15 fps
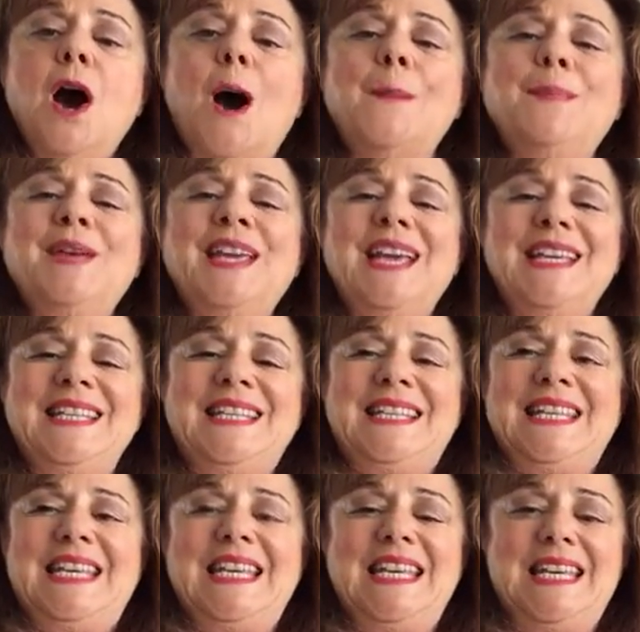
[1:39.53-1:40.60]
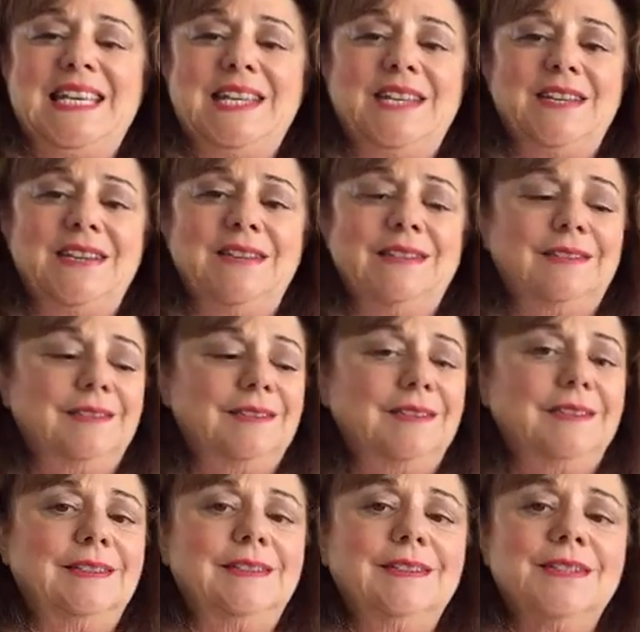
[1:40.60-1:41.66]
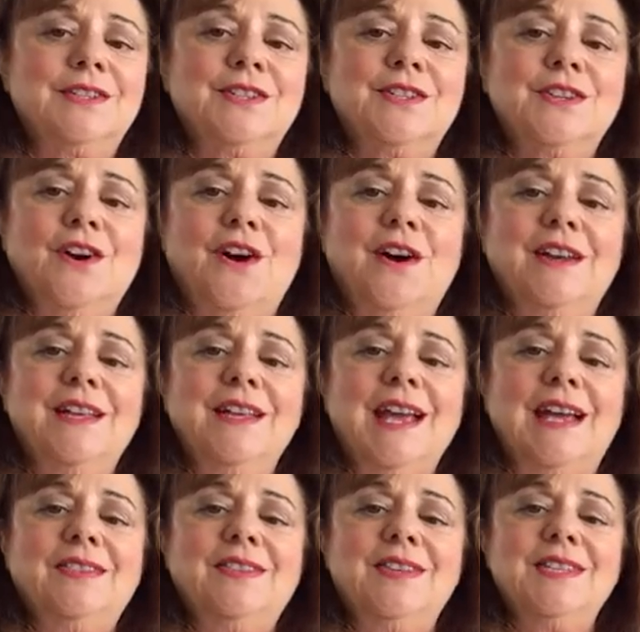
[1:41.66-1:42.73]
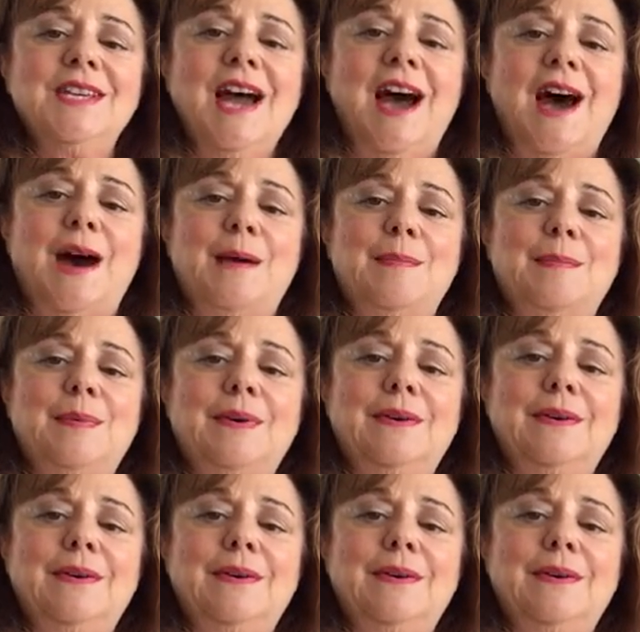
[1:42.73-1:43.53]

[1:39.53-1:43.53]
Uppercase E, starting at the top